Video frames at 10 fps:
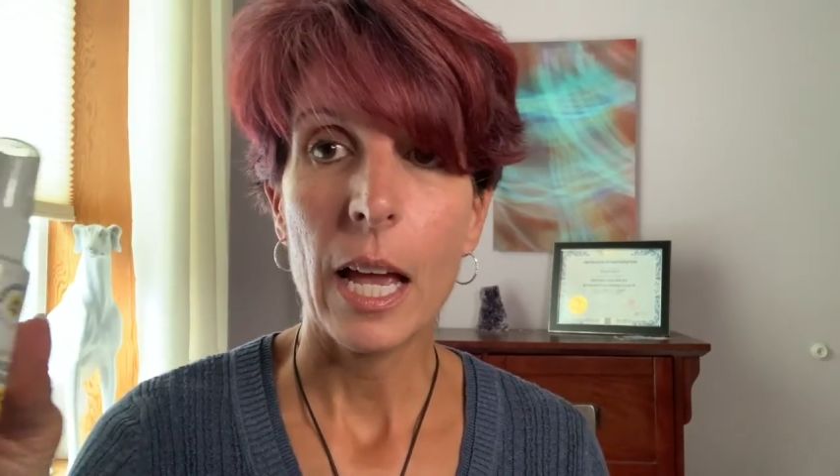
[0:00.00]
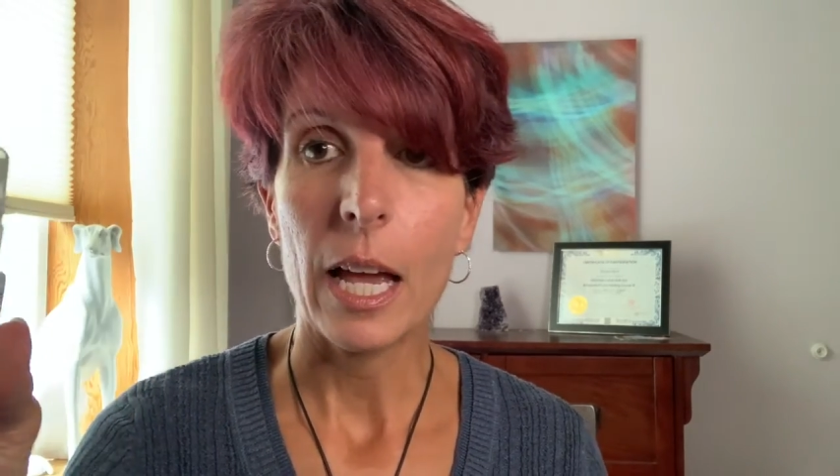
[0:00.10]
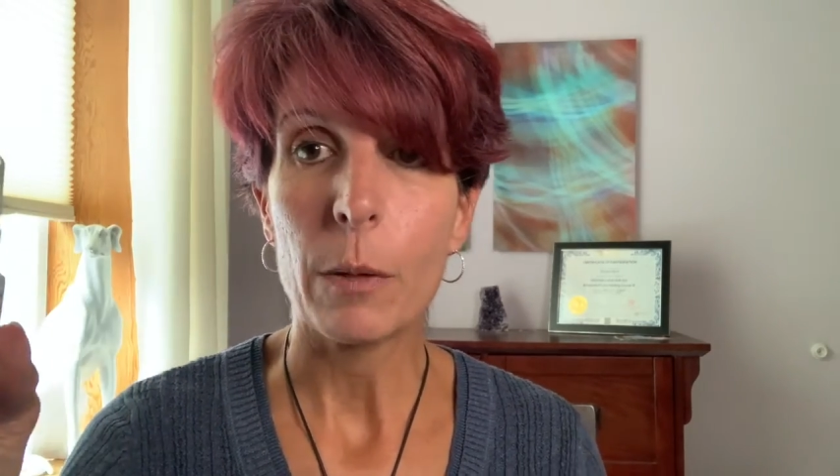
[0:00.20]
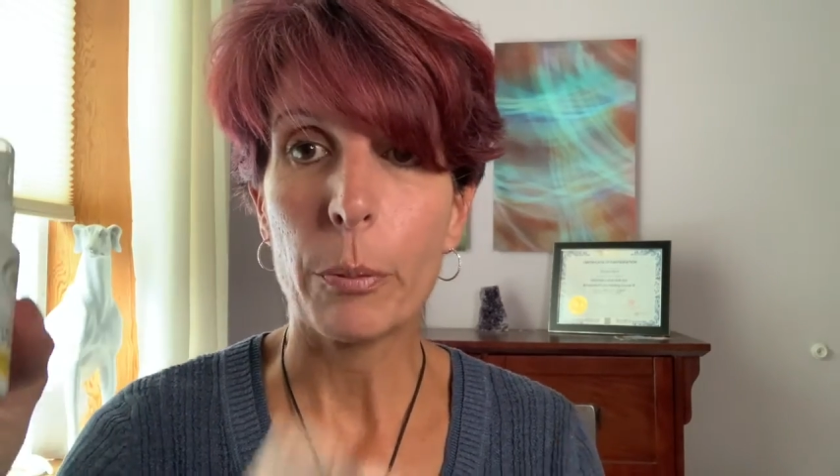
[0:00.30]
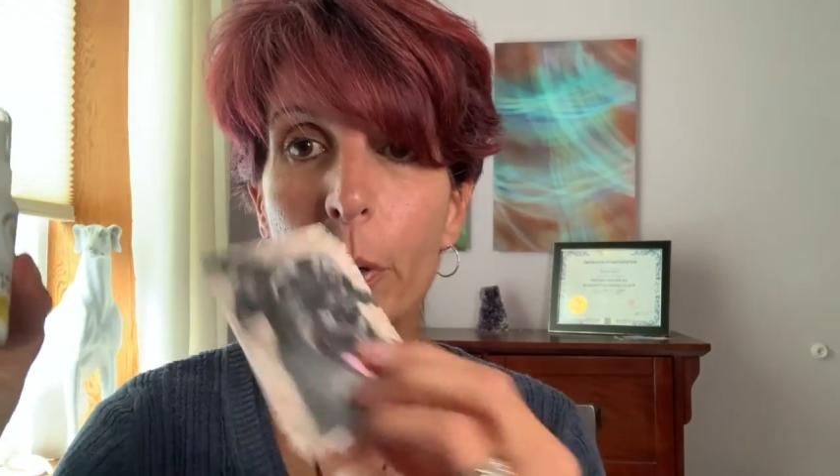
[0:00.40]

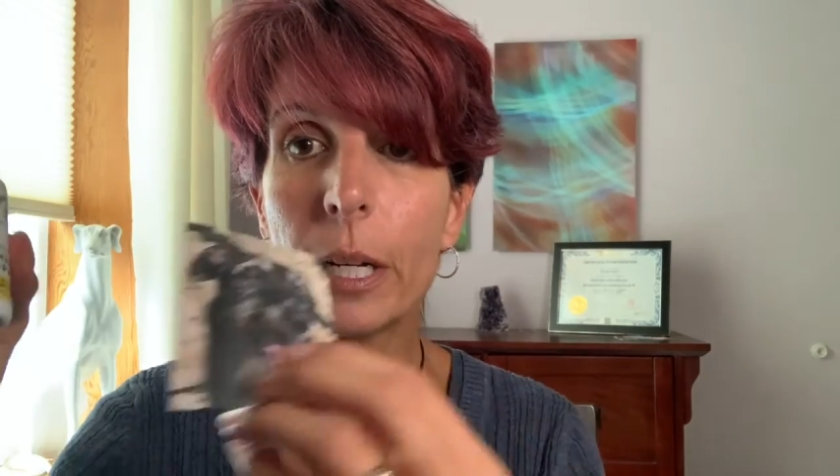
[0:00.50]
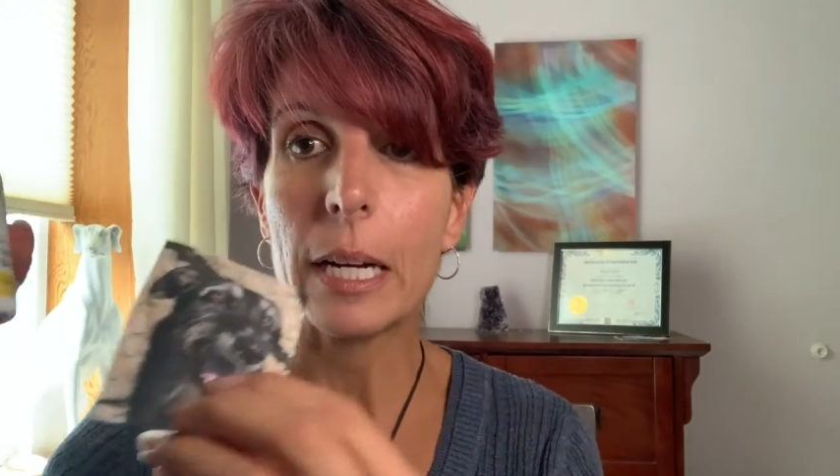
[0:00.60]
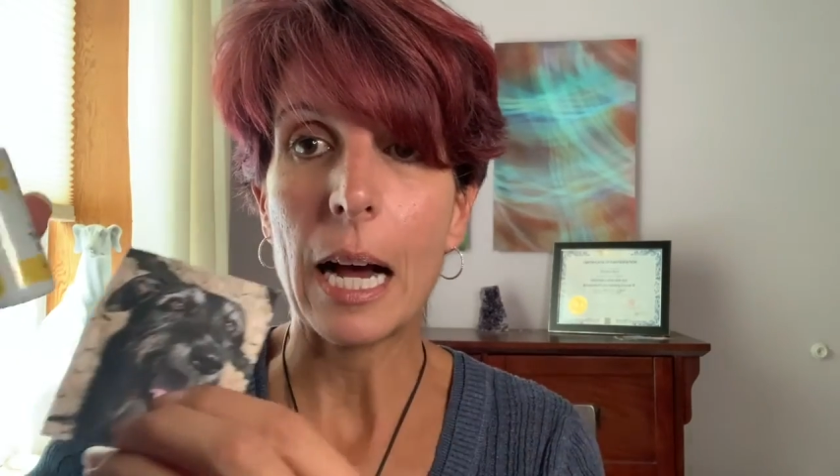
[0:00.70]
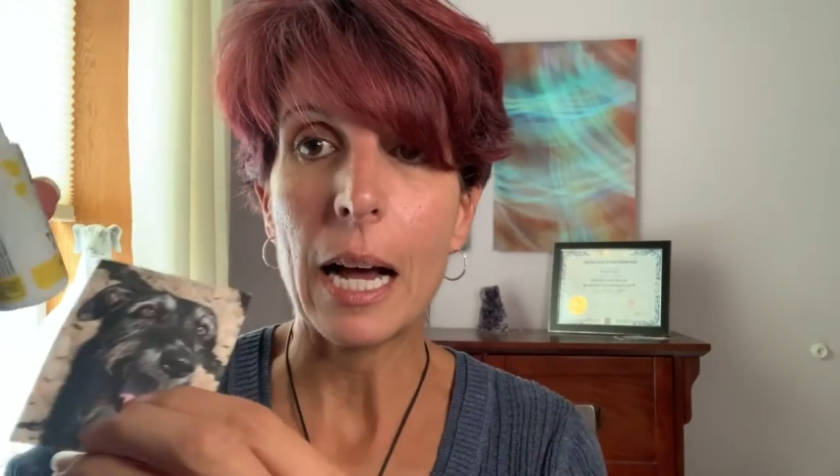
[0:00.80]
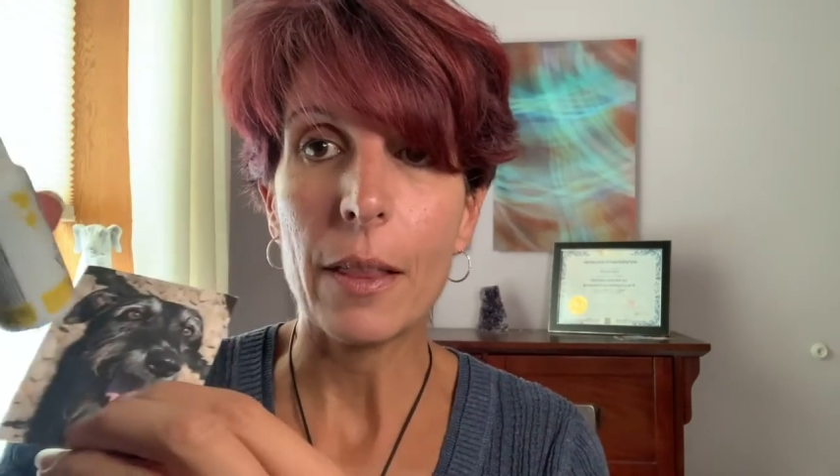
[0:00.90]
and put
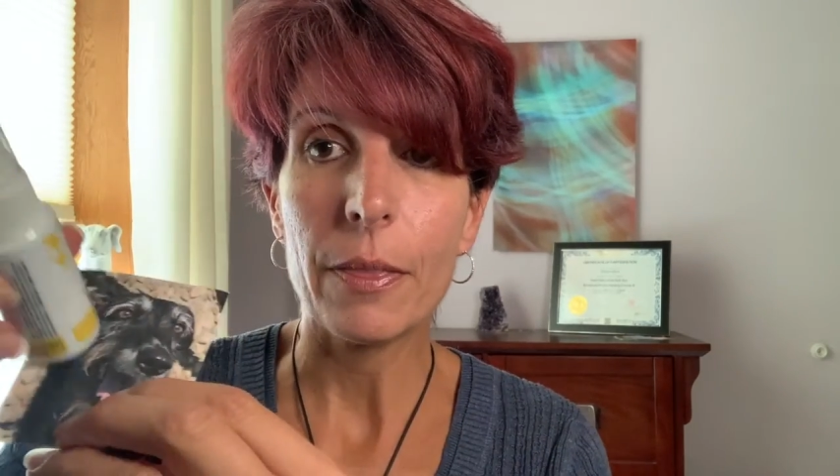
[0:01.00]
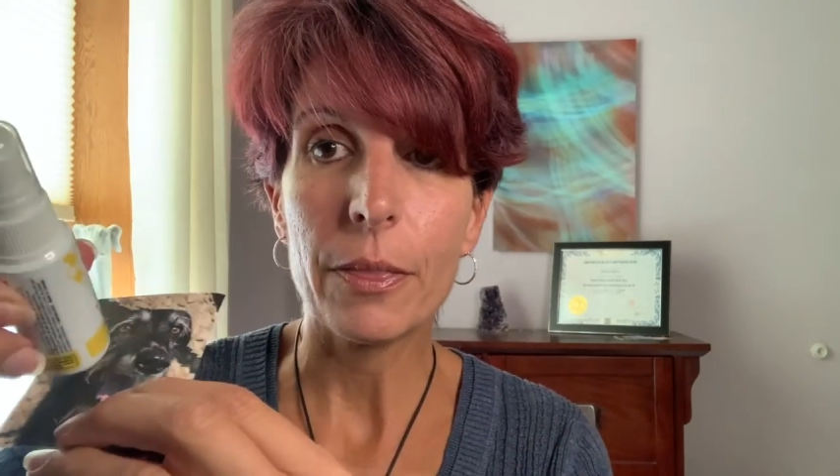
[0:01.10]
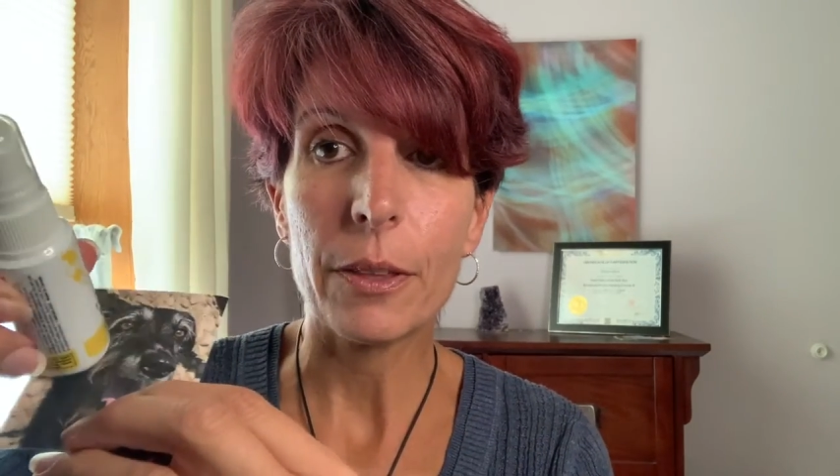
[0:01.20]
it on